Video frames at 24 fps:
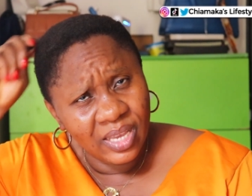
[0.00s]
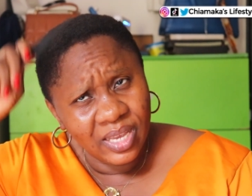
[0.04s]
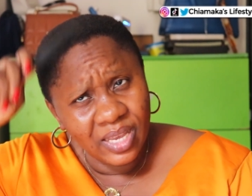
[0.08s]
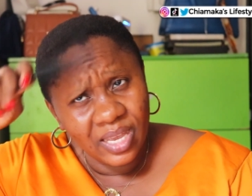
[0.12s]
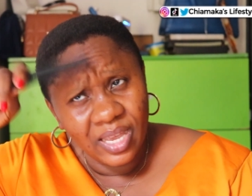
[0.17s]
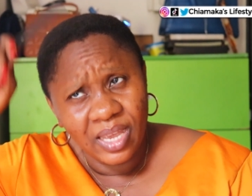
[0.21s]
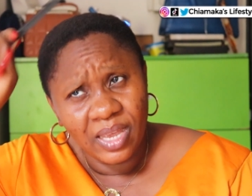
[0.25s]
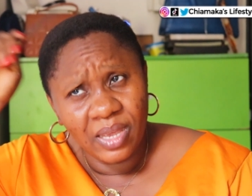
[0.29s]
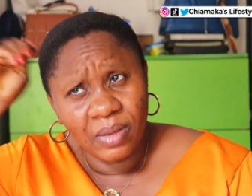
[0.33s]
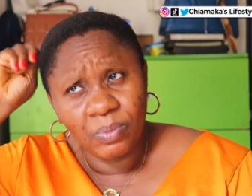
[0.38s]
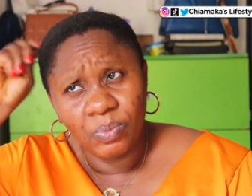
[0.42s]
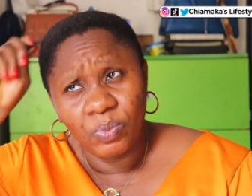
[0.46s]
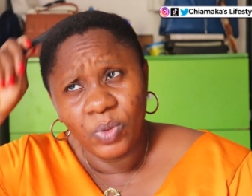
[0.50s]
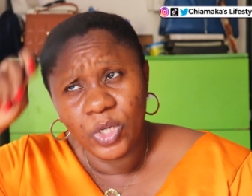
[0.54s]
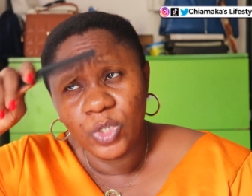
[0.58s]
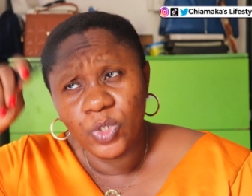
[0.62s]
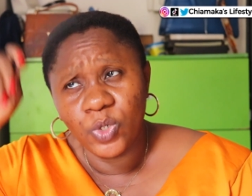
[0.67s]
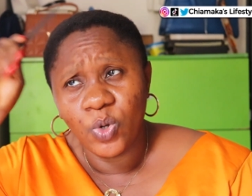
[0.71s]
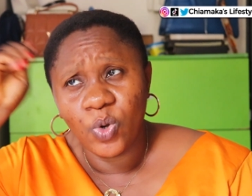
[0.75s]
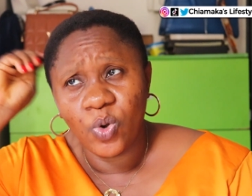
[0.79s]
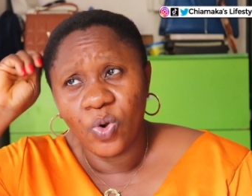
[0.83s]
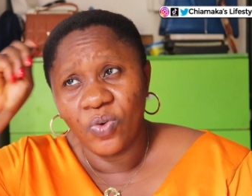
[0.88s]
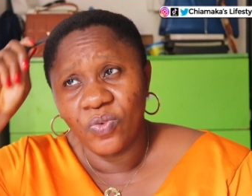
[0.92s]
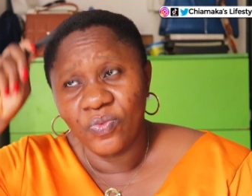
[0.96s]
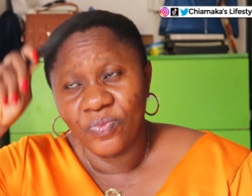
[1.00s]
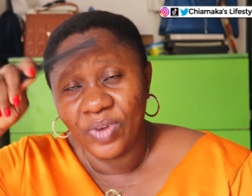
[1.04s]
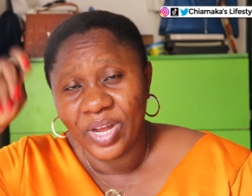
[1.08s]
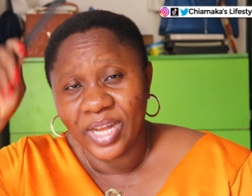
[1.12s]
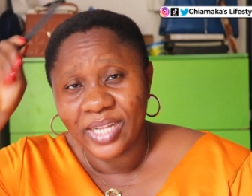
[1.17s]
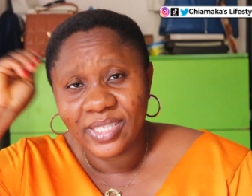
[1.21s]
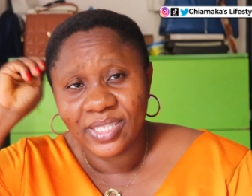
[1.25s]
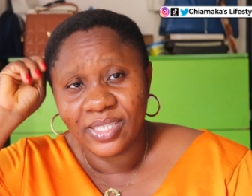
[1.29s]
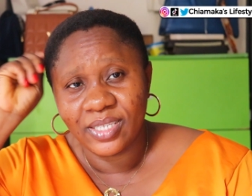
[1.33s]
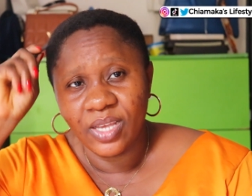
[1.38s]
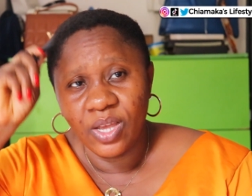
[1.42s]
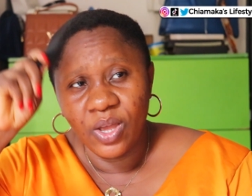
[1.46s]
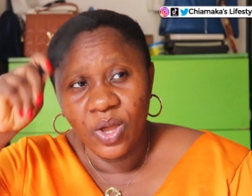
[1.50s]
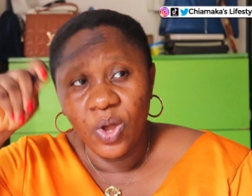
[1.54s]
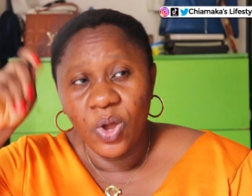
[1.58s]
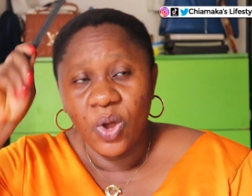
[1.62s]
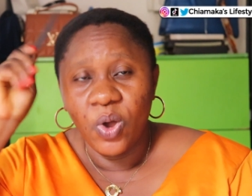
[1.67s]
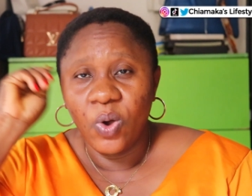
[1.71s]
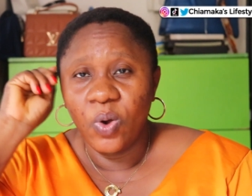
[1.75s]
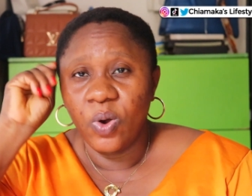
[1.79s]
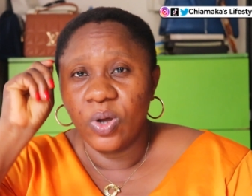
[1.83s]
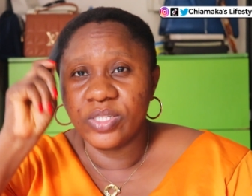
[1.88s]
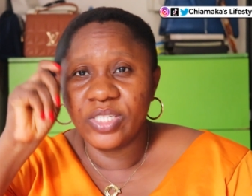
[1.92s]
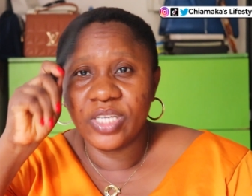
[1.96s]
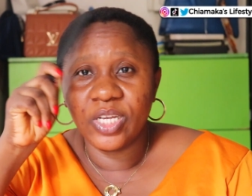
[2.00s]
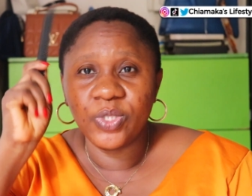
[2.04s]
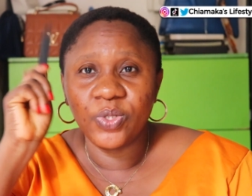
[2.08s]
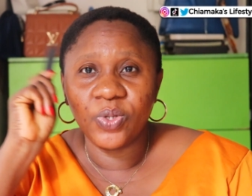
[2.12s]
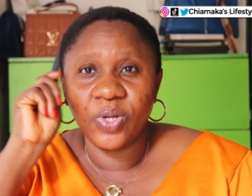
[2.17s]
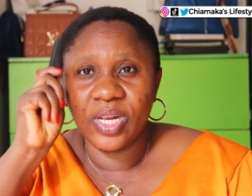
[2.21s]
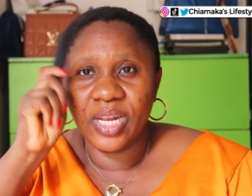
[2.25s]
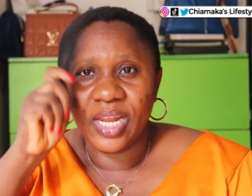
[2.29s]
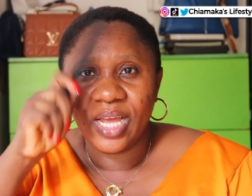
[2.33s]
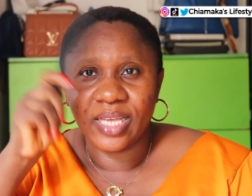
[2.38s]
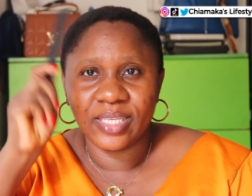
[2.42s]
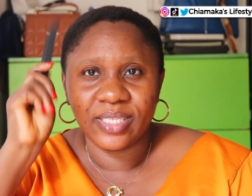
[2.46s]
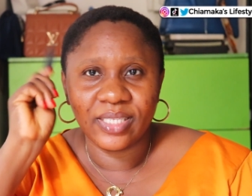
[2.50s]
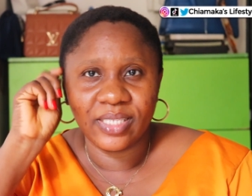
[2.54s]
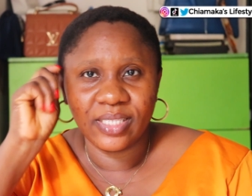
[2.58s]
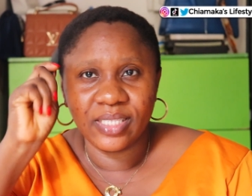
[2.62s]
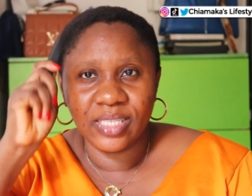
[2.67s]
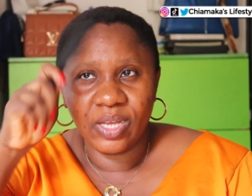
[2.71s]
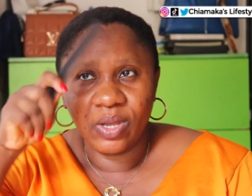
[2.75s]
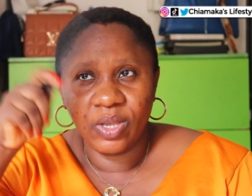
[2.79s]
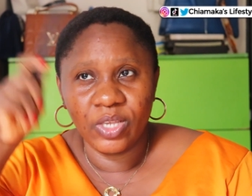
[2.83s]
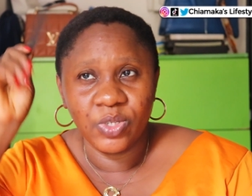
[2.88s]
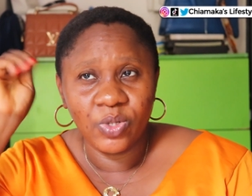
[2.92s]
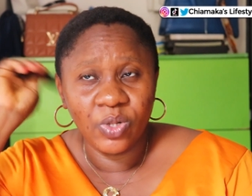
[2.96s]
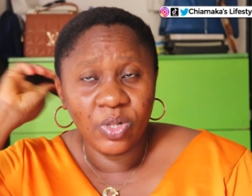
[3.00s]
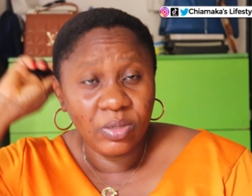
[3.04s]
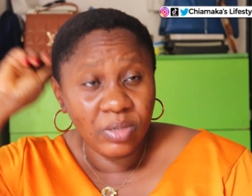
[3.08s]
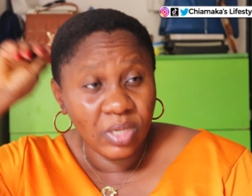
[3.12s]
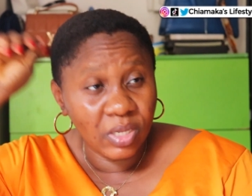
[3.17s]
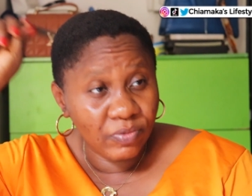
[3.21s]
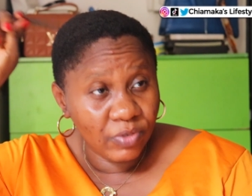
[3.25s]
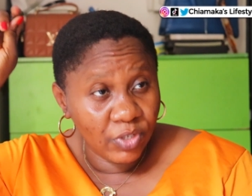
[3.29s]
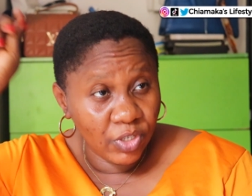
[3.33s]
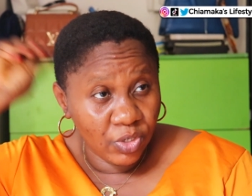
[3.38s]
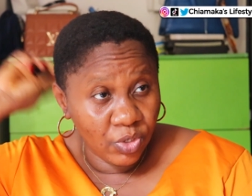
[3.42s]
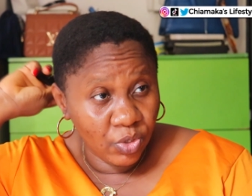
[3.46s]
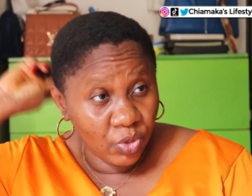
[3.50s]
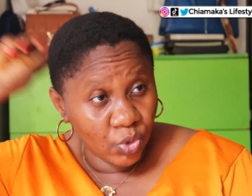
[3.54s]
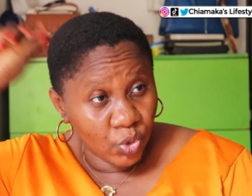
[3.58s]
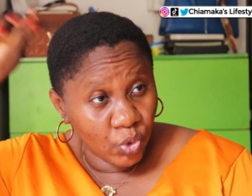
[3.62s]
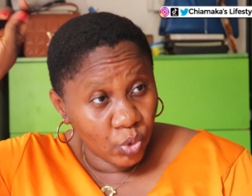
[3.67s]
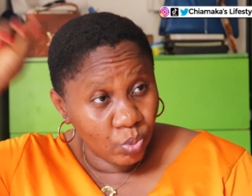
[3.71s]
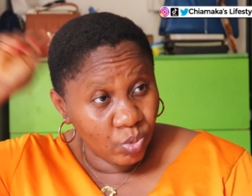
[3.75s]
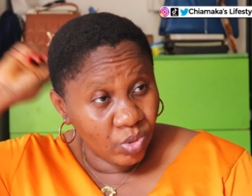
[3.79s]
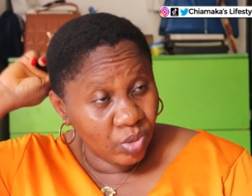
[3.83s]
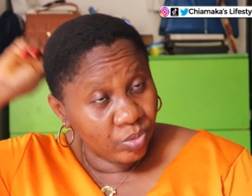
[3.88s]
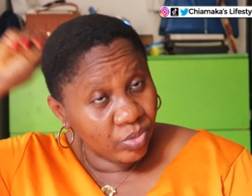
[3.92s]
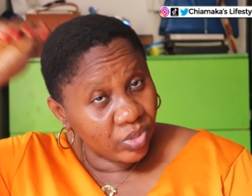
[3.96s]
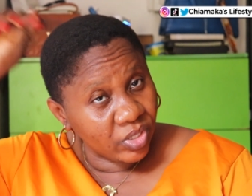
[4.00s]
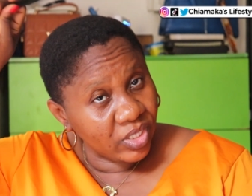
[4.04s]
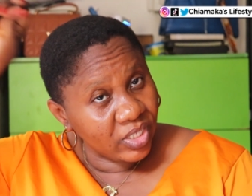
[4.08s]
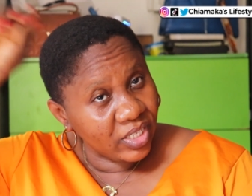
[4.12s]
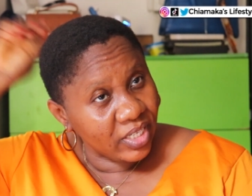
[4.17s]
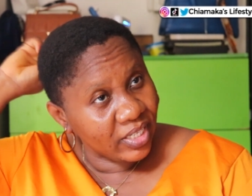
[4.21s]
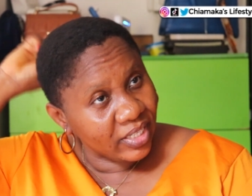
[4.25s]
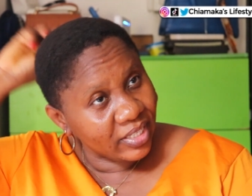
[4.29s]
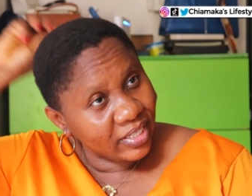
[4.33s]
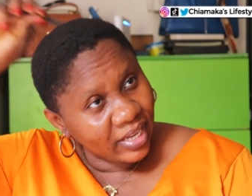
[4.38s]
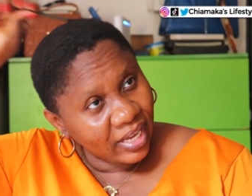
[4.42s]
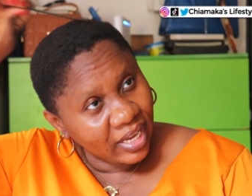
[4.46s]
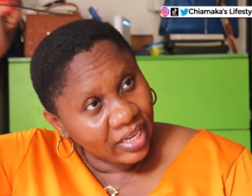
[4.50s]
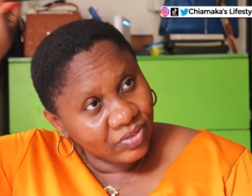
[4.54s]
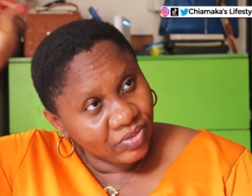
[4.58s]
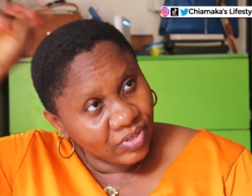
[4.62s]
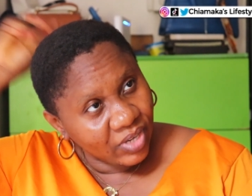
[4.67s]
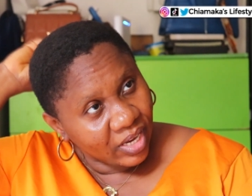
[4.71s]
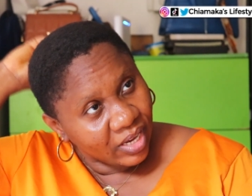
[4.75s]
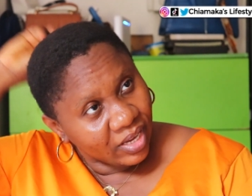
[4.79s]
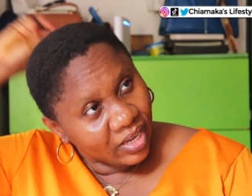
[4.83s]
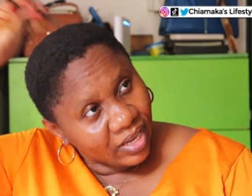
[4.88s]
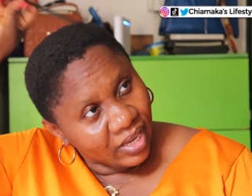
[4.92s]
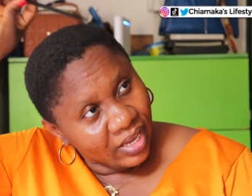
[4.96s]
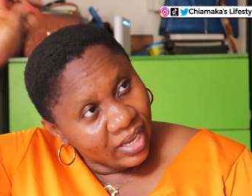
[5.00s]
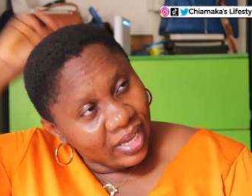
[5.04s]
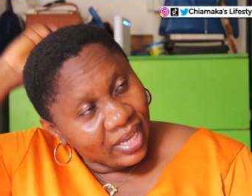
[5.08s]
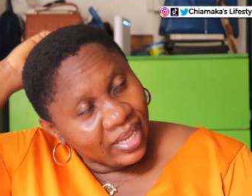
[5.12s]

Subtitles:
when you convert $100 now, it's really giving you small money in Naira?